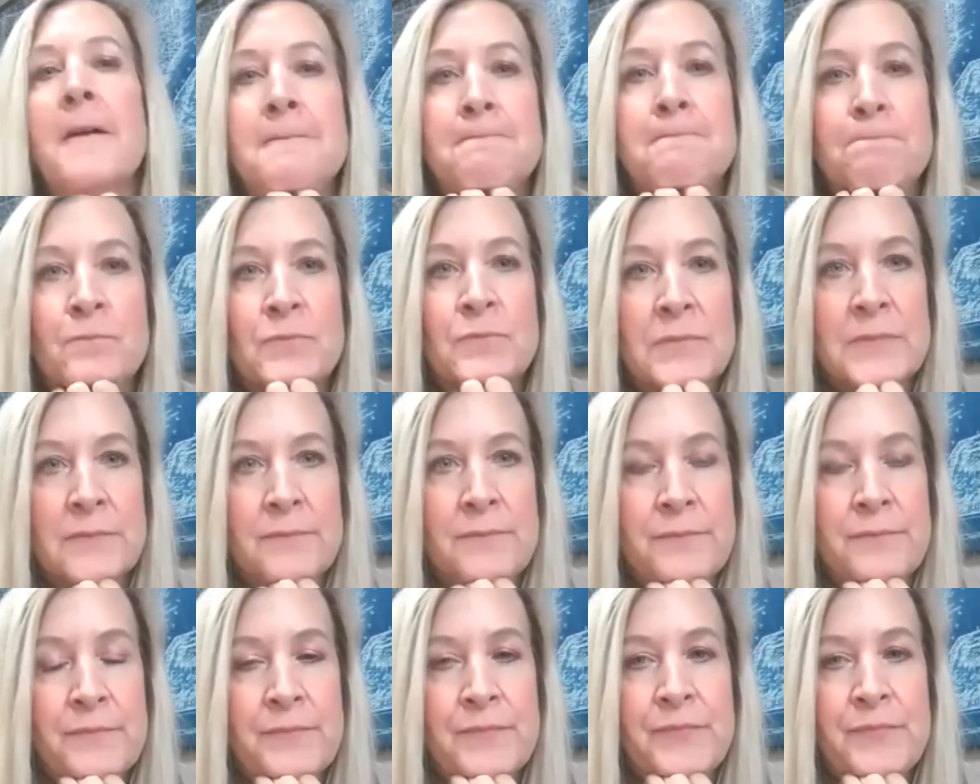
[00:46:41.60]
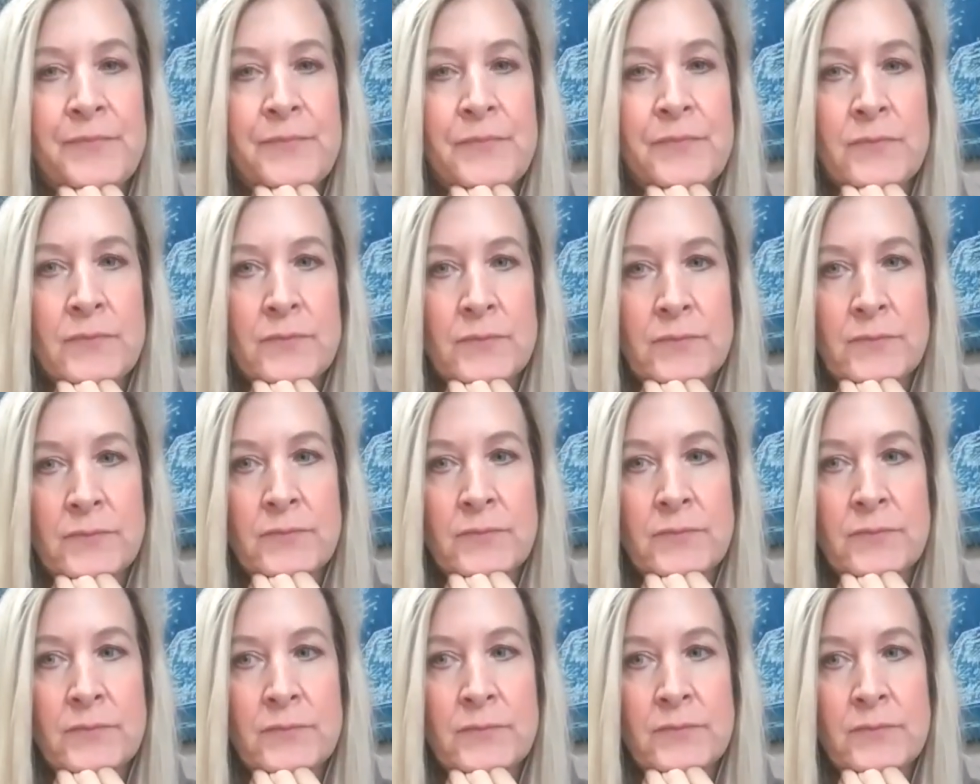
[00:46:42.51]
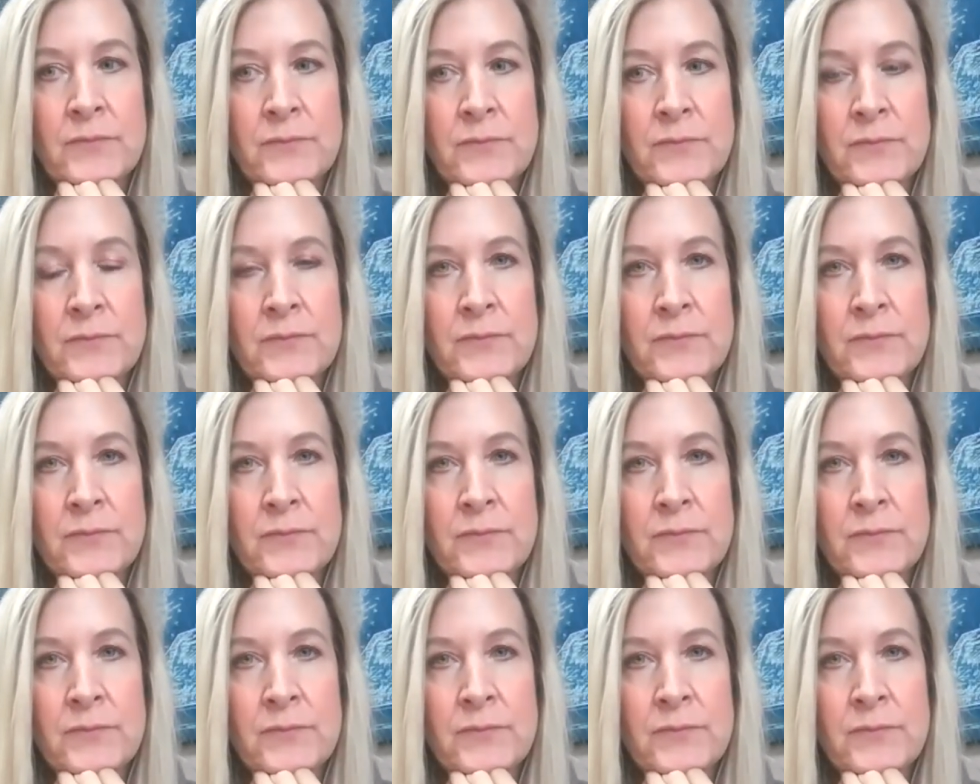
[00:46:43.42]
one last thing before I forget this,